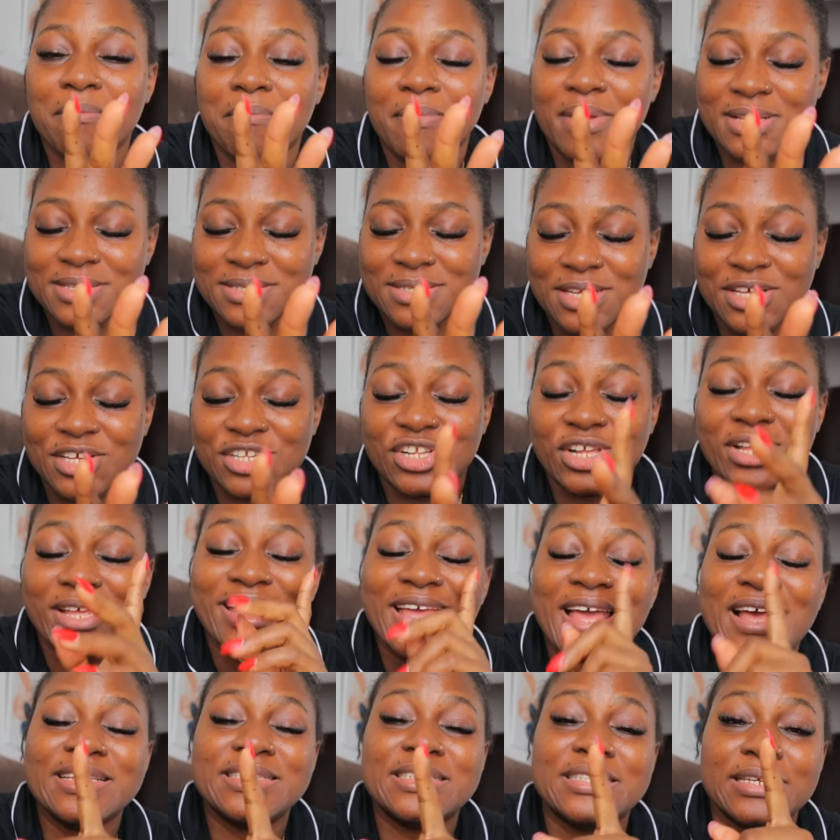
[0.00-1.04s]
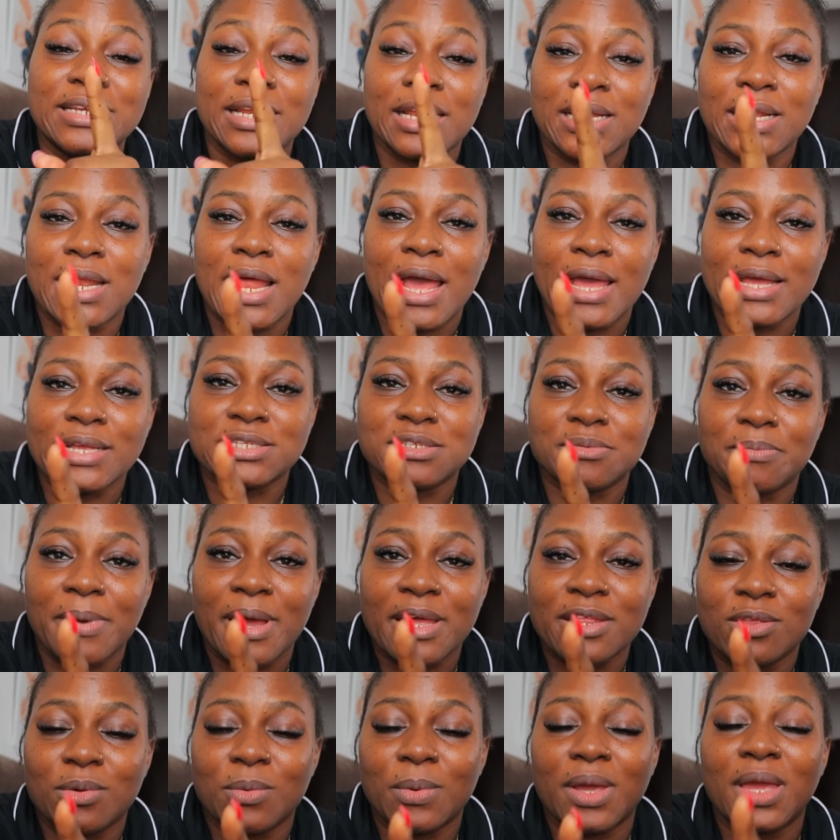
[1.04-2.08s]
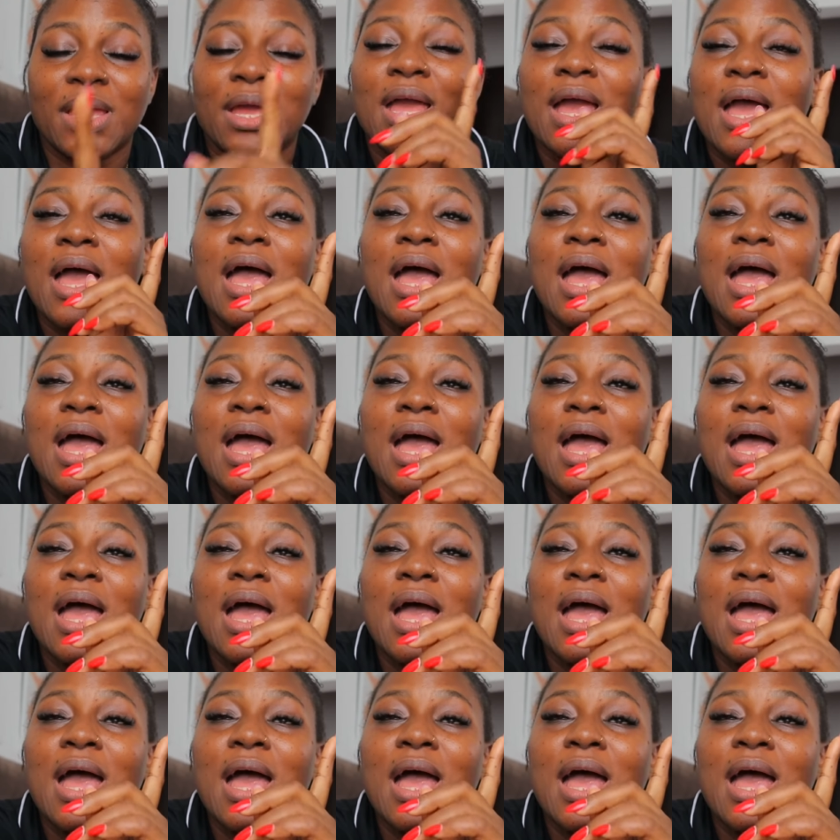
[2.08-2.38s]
a message yesterday night, by the way,